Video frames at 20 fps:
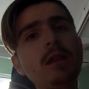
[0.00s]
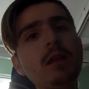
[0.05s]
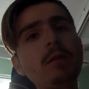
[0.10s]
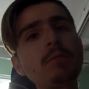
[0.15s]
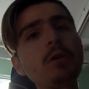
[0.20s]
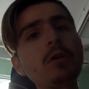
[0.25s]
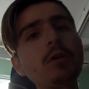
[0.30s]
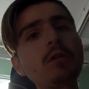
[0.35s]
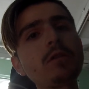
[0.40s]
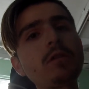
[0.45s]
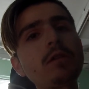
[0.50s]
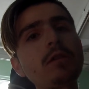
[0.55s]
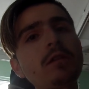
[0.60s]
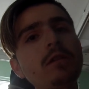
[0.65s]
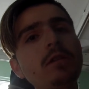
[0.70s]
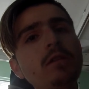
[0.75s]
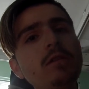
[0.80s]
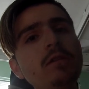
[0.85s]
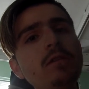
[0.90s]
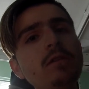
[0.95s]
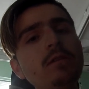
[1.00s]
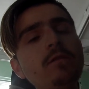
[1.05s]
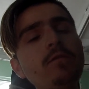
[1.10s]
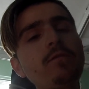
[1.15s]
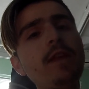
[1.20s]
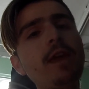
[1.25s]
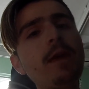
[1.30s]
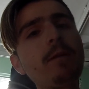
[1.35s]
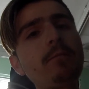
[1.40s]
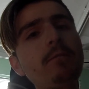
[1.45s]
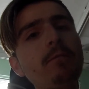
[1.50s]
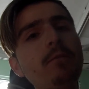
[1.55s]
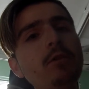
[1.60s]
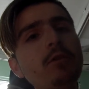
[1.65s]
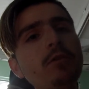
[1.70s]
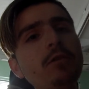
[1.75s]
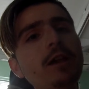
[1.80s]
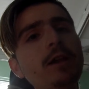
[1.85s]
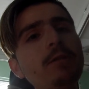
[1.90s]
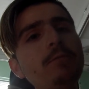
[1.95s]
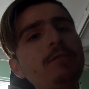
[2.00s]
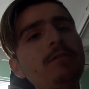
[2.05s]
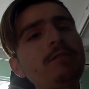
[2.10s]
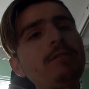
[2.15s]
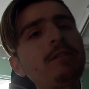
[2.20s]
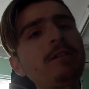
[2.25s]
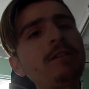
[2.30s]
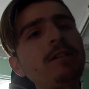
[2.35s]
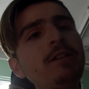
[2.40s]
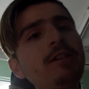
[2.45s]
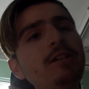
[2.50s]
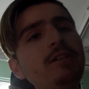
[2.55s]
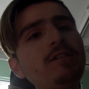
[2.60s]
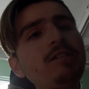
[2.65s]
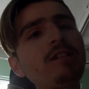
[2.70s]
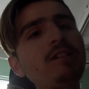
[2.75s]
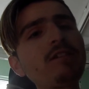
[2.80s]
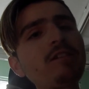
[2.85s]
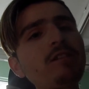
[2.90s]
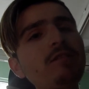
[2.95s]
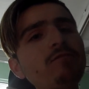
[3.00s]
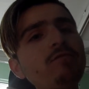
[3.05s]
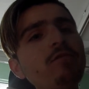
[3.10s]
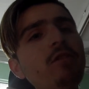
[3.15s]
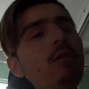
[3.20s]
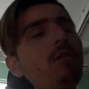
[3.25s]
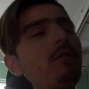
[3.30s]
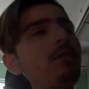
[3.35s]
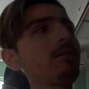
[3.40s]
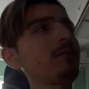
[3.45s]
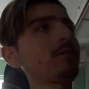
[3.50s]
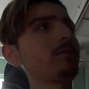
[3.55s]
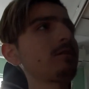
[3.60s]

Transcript: I'm not gonna phlegm on camera because it's just wrong.